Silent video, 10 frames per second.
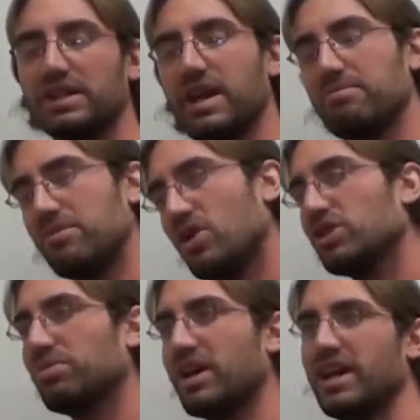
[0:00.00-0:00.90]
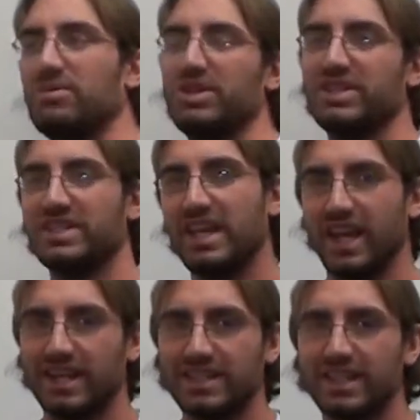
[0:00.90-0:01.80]
that multiply to be
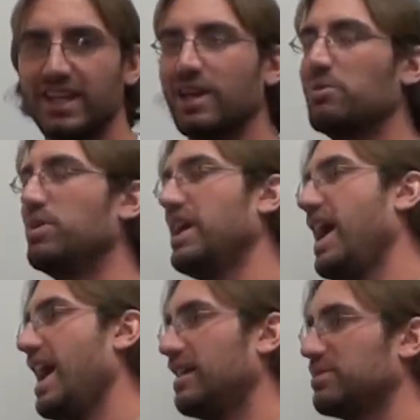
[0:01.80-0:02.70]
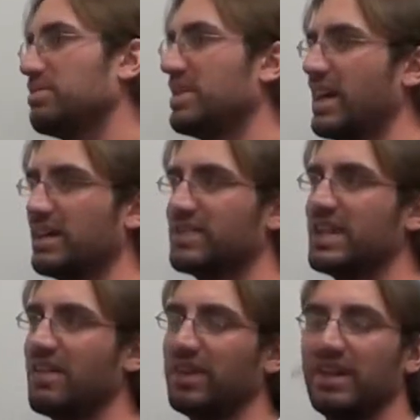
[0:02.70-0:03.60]
6, but add up to be negative
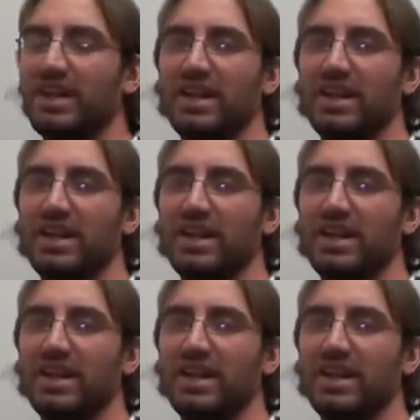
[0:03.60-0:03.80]
7.